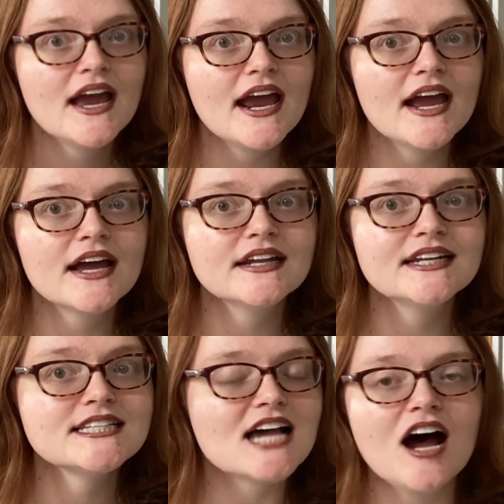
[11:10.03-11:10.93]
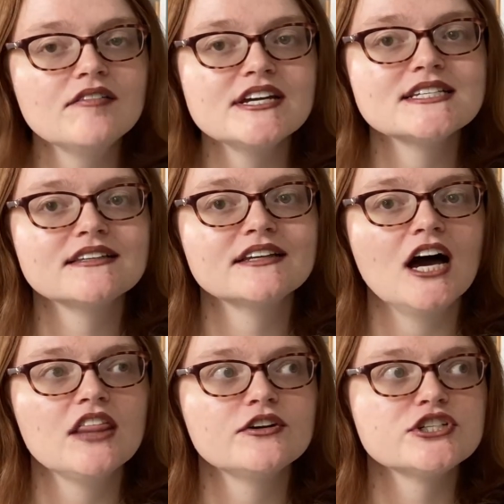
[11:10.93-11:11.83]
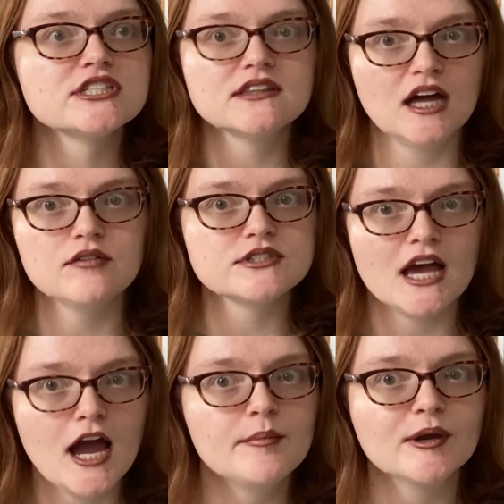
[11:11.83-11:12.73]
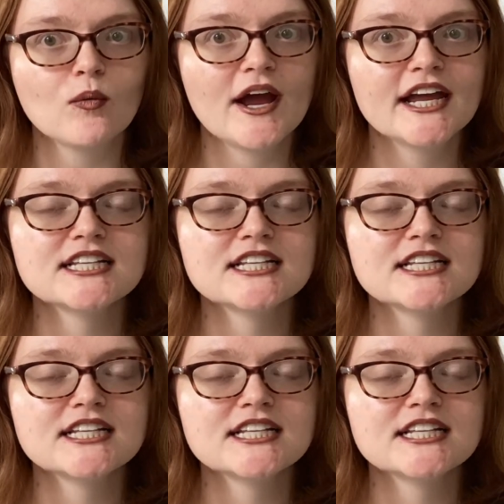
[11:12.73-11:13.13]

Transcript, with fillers: And it's obvious that the author just loves Hemingway.